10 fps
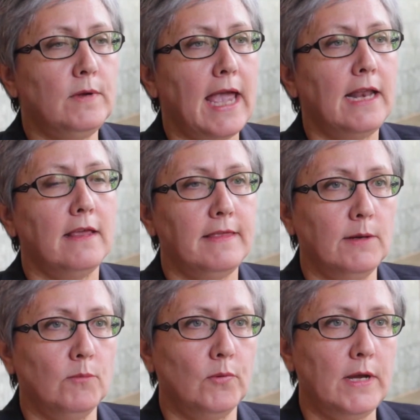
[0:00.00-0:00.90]
can, I
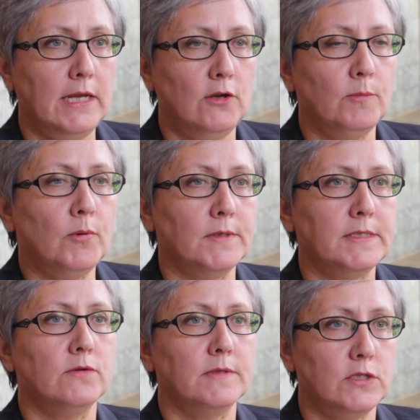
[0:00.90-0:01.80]
think, bring your
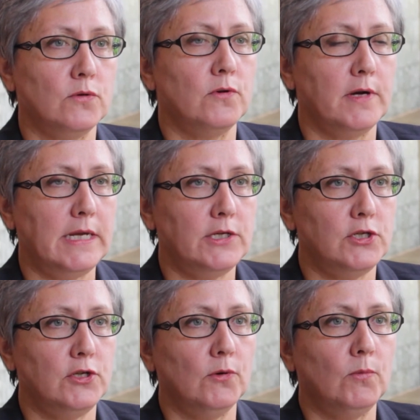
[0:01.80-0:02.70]
personal story
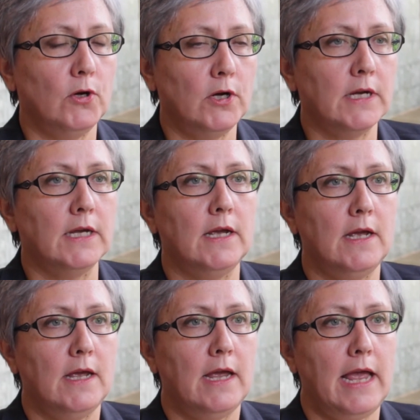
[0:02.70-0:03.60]
into your work,
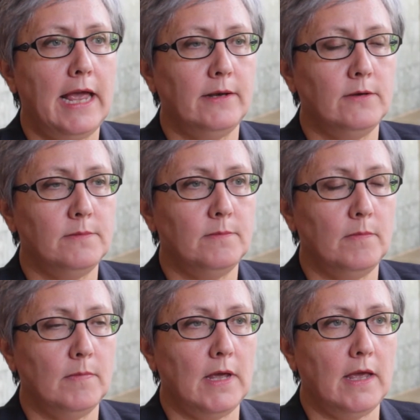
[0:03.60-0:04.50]
and
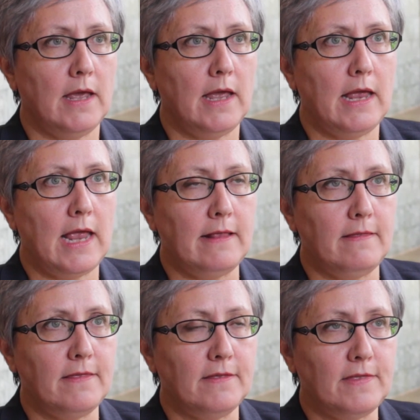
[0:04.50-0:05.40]

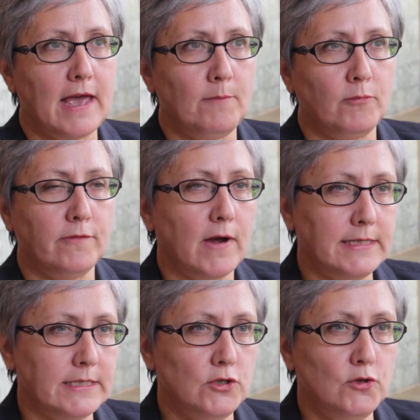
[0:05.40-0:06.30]
that
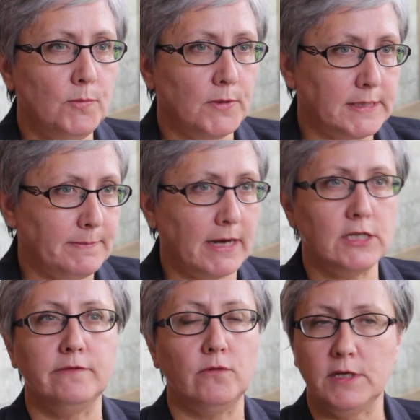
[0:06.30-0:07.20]
provides a new
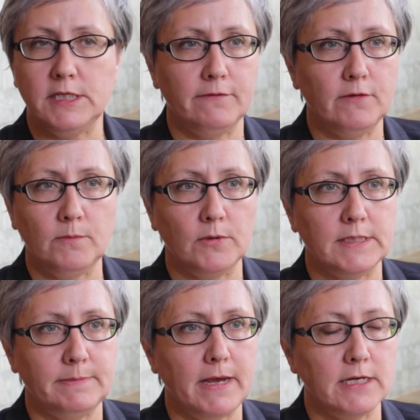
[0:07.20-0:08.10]
perspective or a different
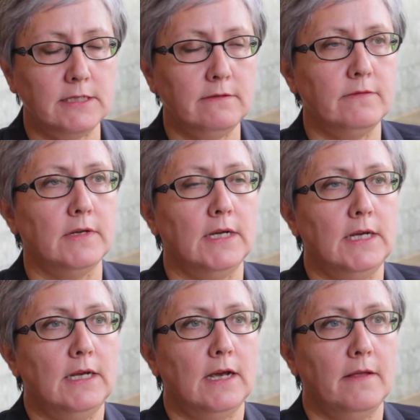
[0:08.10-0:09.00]
perspective
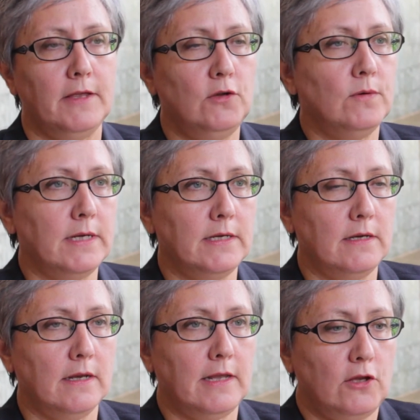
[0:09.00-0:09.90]
that you
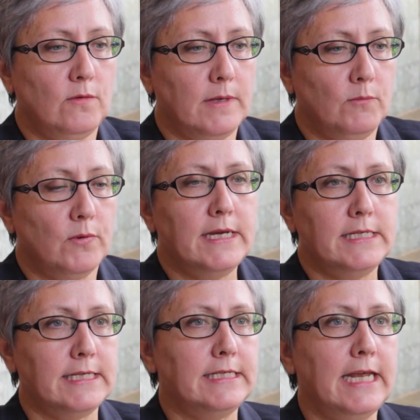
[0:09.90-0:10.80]
can bring
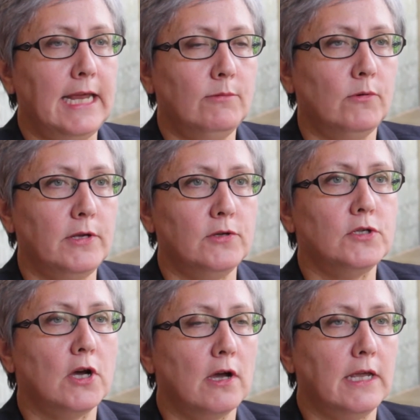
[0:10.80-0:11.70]
to the table when you're
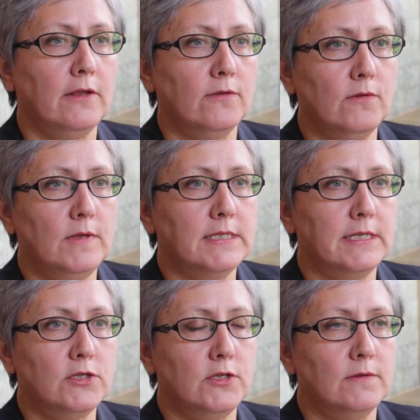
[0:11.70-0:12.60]
talking through these
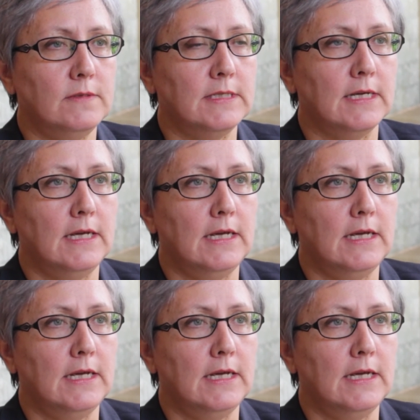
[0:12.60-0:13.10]
issues,